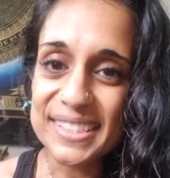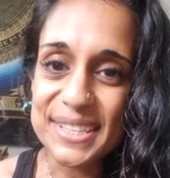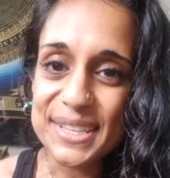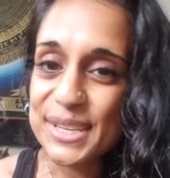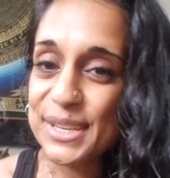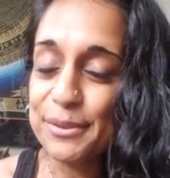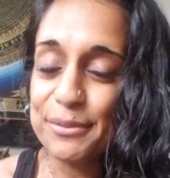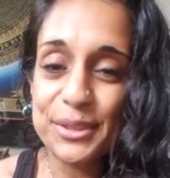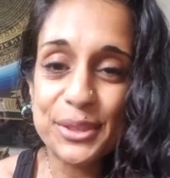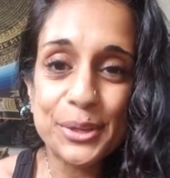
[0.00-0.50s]

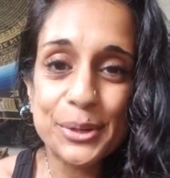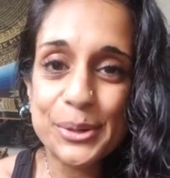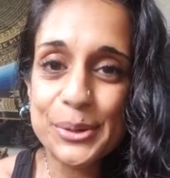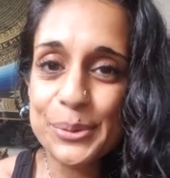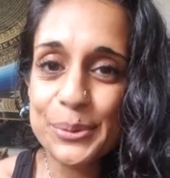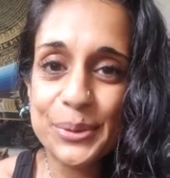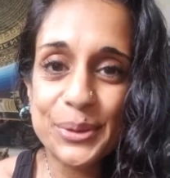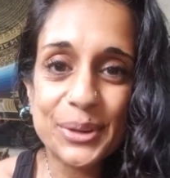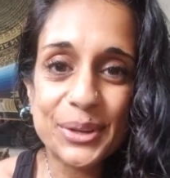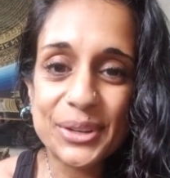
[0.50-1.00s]
even
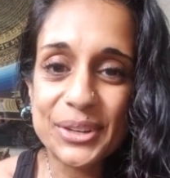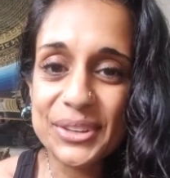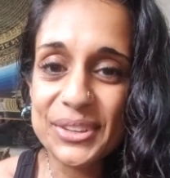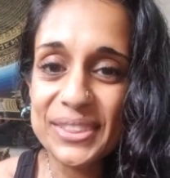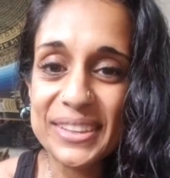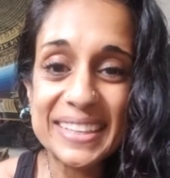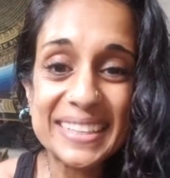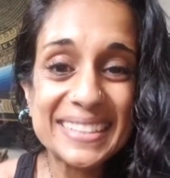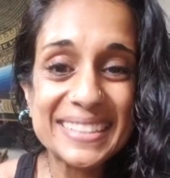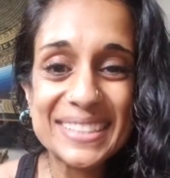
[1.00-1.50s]
though there are
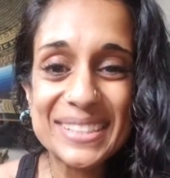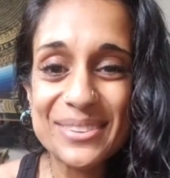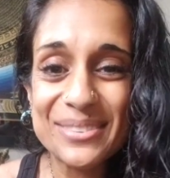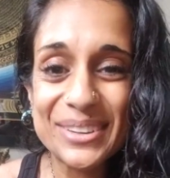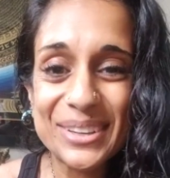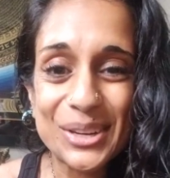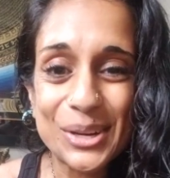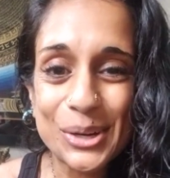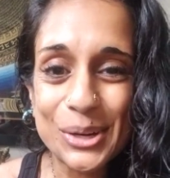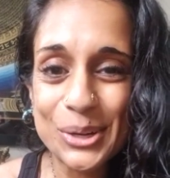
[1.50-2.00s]
things
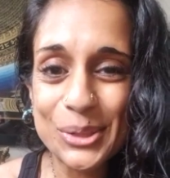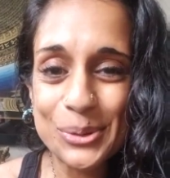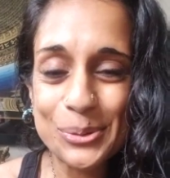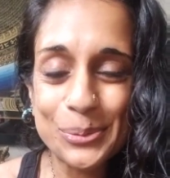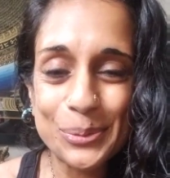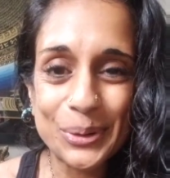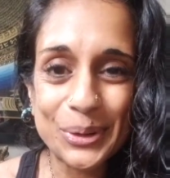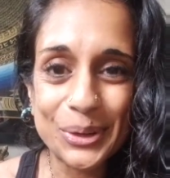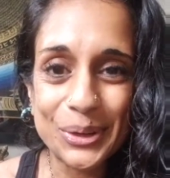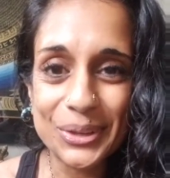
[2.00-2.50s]
going on in the
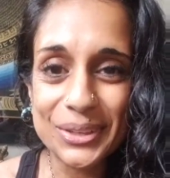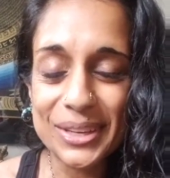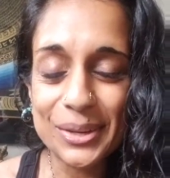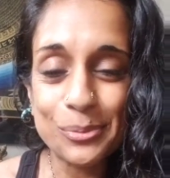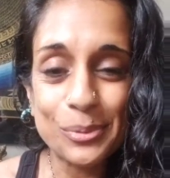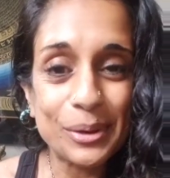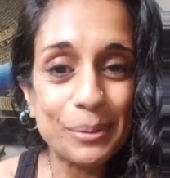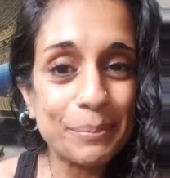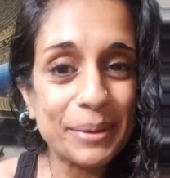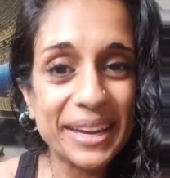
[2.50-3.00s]
world and
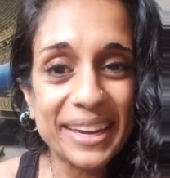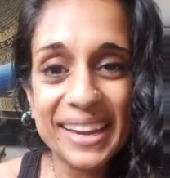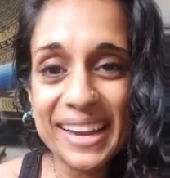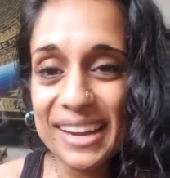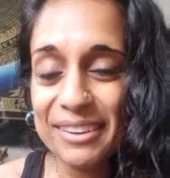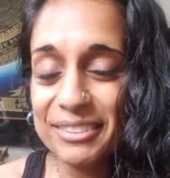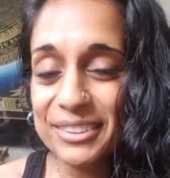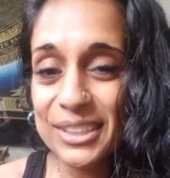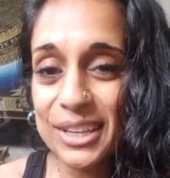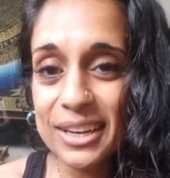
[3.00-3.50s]
we may
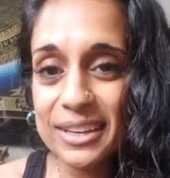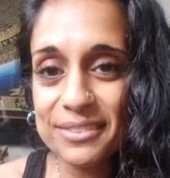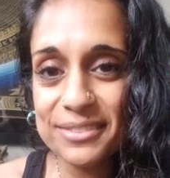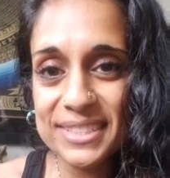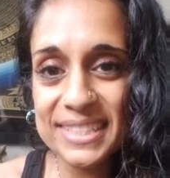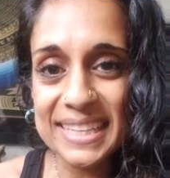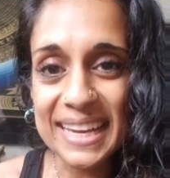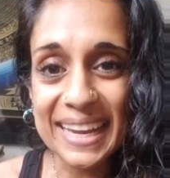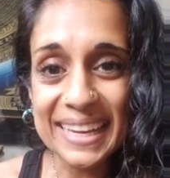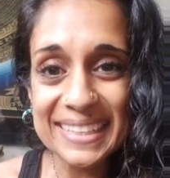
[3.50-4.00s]
have a lot of
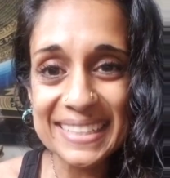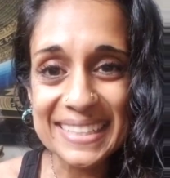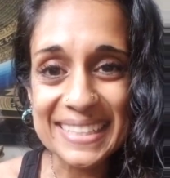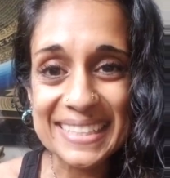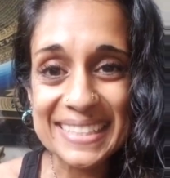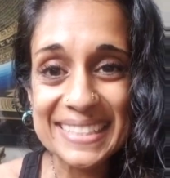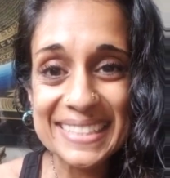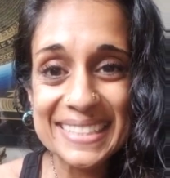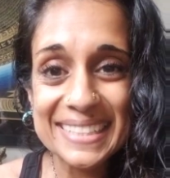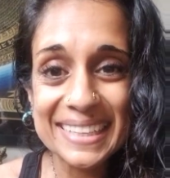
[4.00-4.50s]

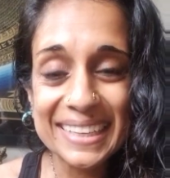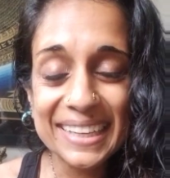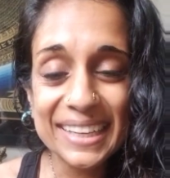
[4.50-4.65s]
sadness,